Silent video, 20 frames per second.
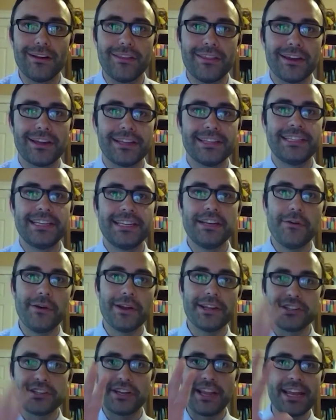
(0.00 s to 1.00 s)
the continuing
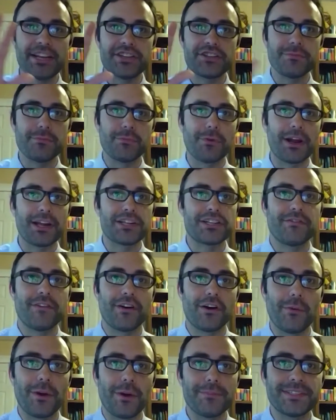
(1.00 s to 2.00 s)
education branch of
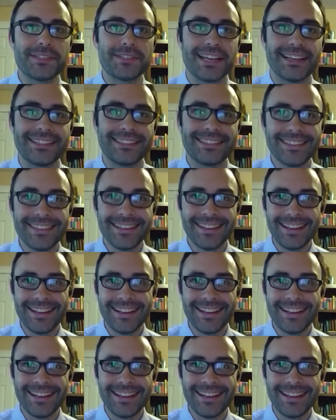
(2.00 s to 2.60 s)
our website.